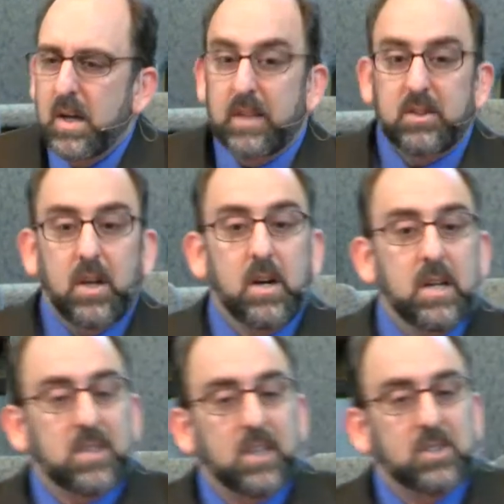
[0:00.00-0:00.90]
Is there
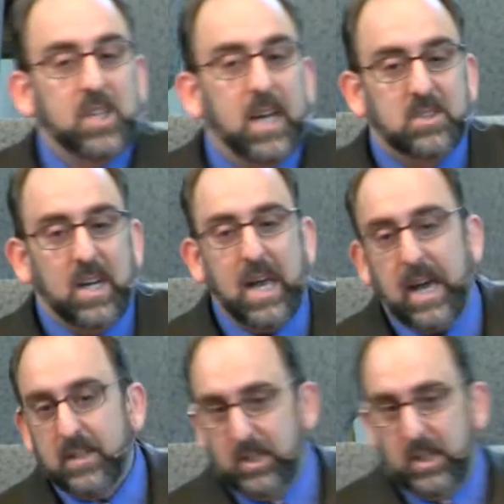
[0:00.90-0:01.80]
any such thing as an
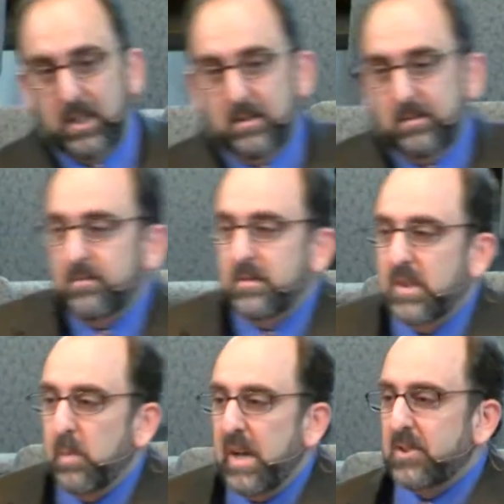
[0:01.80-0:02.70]
accident?
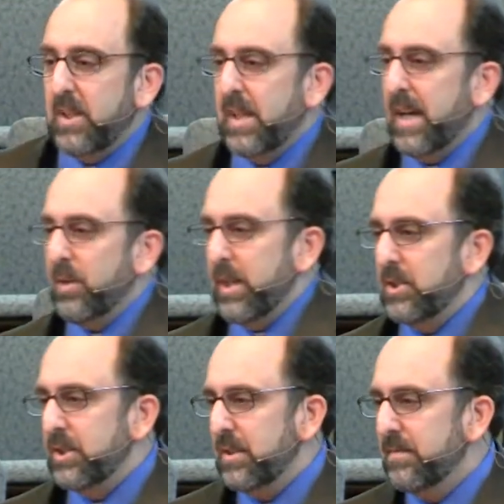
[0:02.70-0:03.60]
Let me ask you that question.